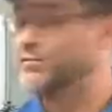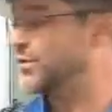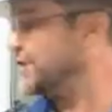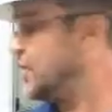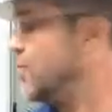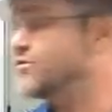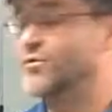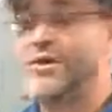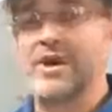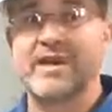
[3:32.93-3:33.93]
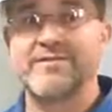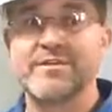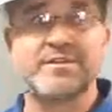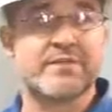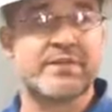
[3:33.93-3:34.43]
we can override
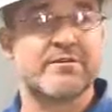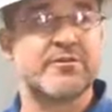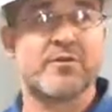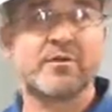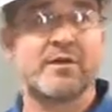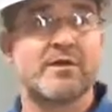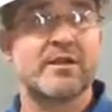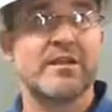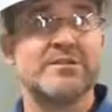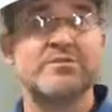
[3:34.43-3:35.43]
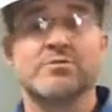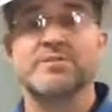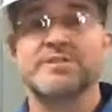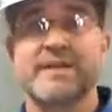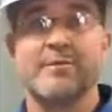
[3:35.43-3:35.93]
everything from an electrical
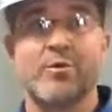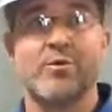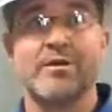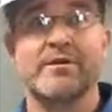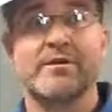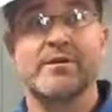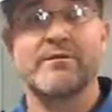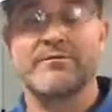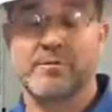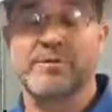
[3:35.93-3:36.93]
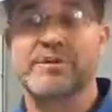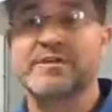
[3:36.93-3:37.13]
standpoint from the